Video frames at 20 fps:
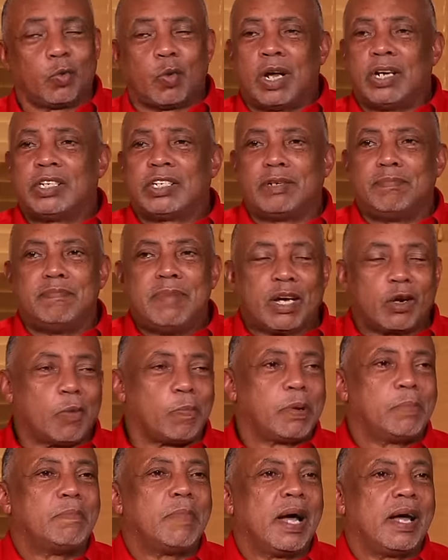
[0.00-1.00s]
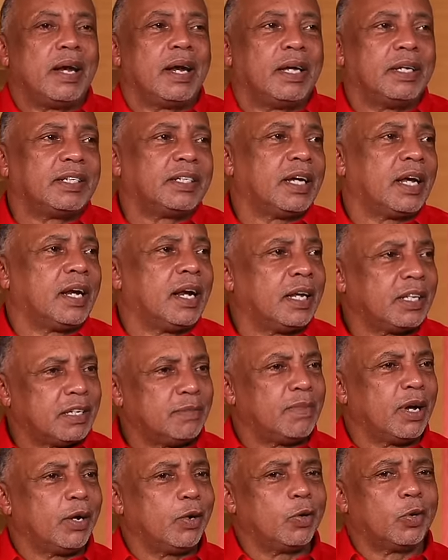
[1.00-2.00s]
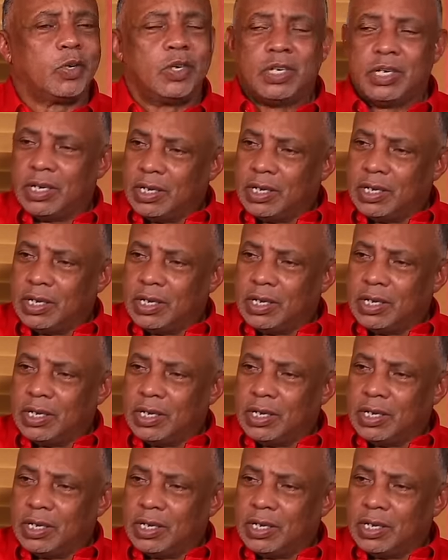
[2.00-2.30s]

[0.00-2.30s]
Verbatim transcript: Once he make up his mind and say, that him I do.